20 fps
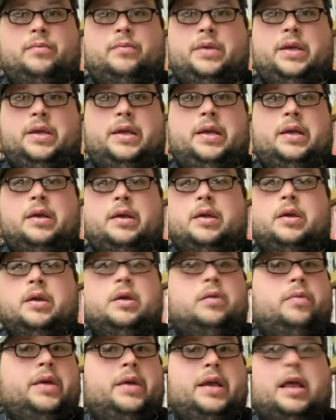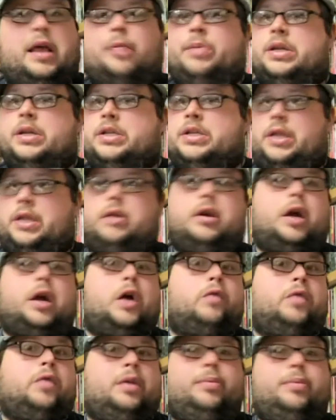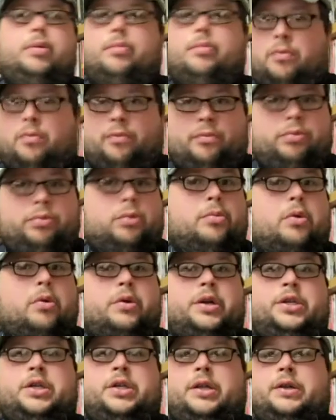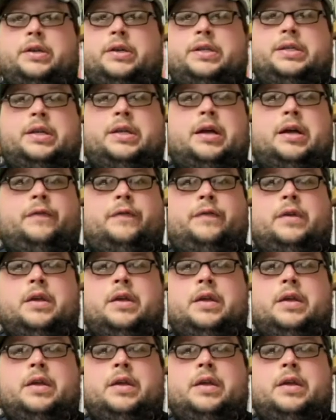We help each other out. We promote each other's stuff.